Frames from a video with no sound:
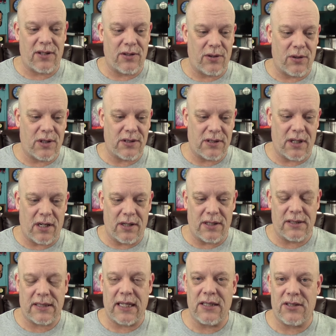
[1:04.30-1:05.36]
of the North Star,
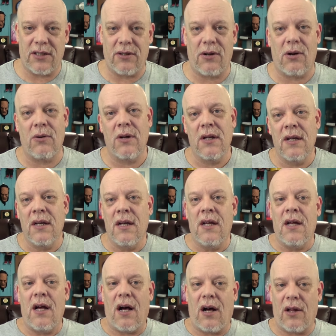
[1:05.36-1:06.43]
this Kenshiro.
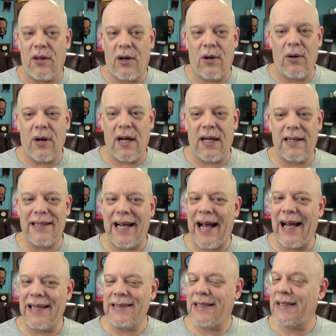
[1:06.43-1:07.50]
Although,
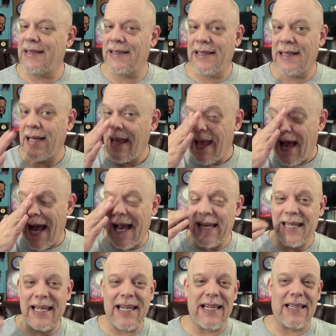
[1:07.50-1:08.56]

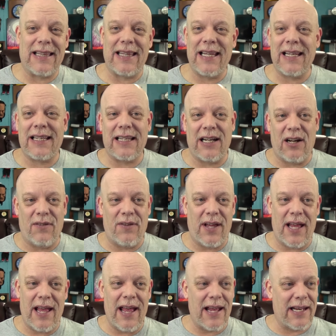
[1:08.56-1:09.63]
I can't think of
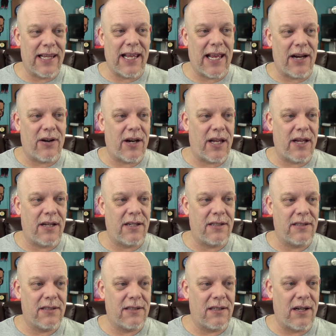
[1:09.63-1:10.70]
any area
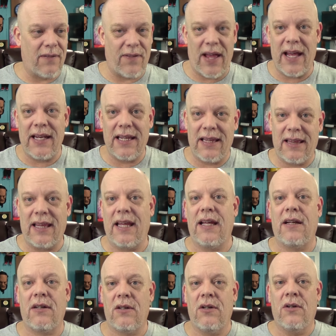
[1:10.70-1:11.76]
of
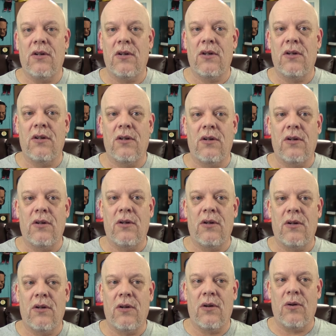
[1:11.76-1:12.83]
anything
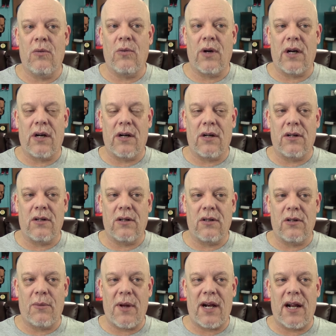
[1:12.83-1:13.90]
where
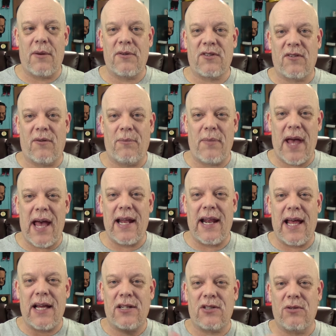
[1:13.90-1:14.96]
no matter how much of a
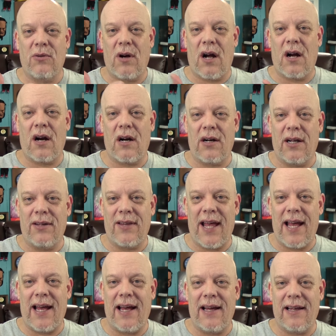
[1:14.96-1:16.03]
badass you are in
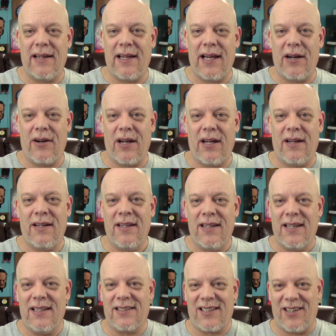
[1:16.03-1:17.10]
that area
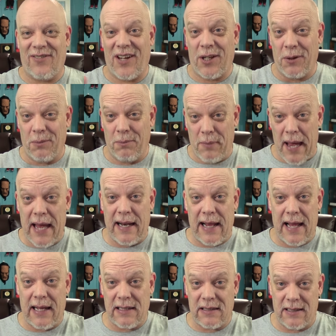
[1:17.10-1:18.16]
is going to make you
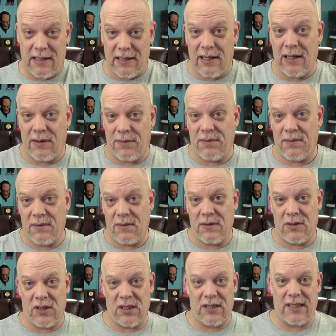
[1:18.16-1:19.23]
badass enough
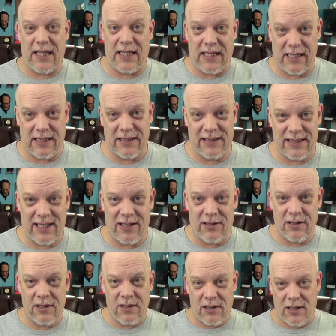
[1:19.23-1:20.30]
to take on
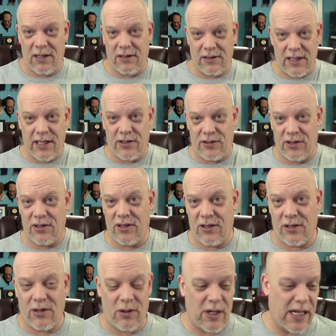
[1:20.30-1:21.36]
Cell, unless
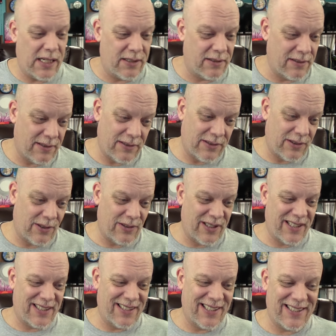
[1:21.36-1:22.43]
you're Gohan. So
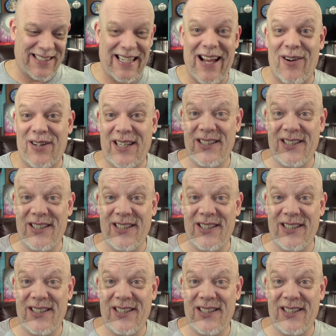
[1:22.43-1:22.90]
let's see how